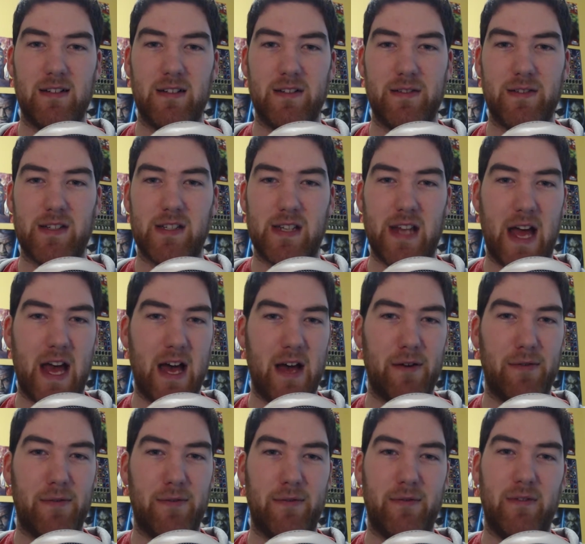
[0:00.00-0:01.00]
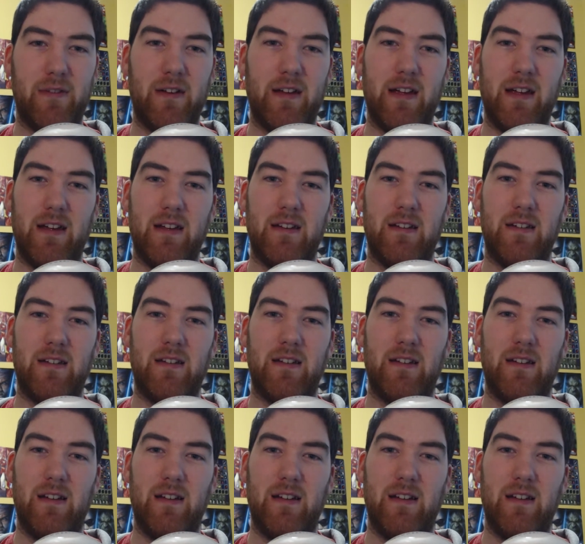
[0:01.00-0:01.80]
staff, and